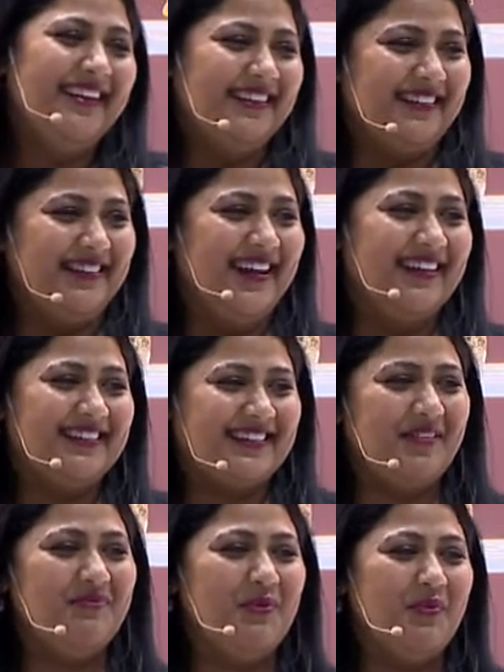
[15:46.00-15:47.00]
Do not
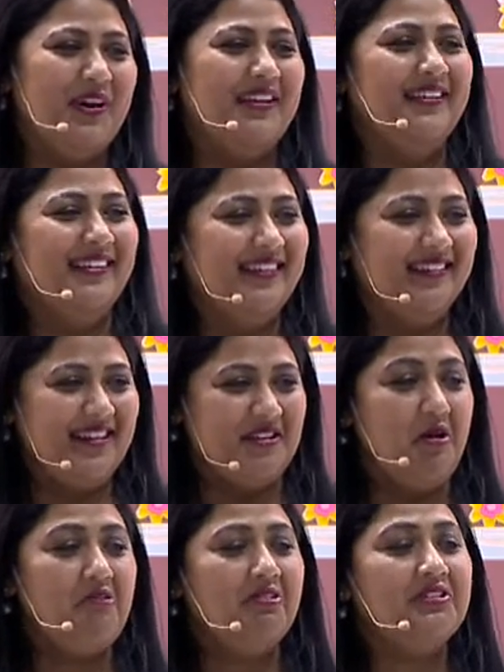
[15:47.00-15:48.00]
skip the butter in
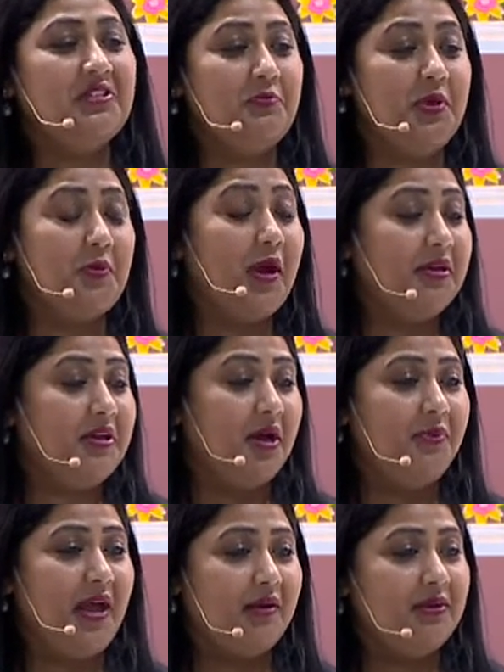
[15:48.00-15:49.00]
your recipe. Write
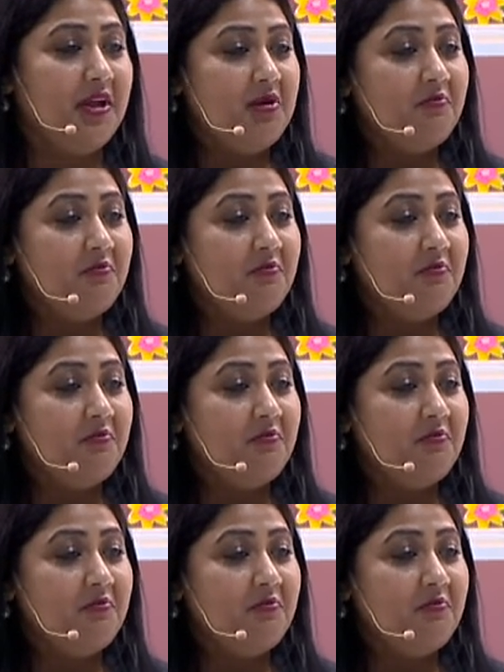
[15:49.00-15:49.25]
down that.